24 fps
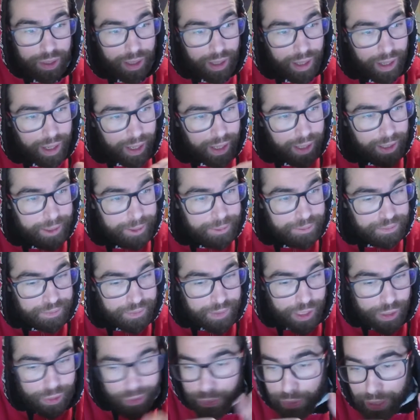um,
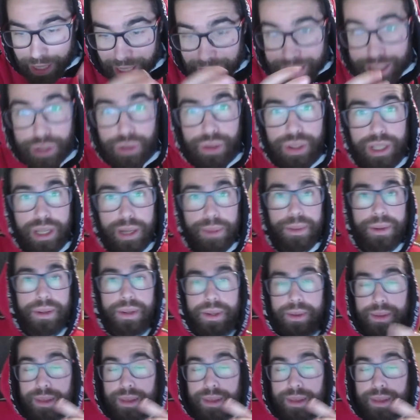you know, relationships.